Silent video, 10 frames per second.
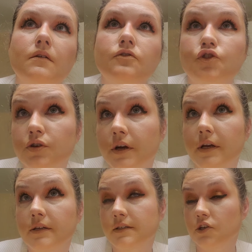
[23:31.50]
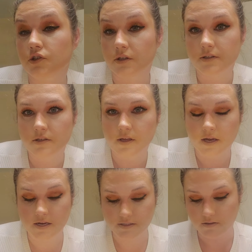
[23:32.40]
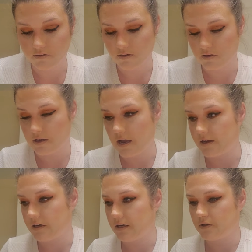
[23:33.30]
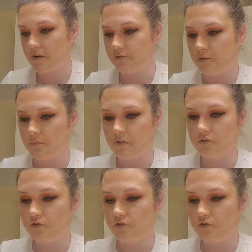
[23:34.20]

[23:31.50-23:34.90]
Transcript: training sessions that hasn't gotten kicked off too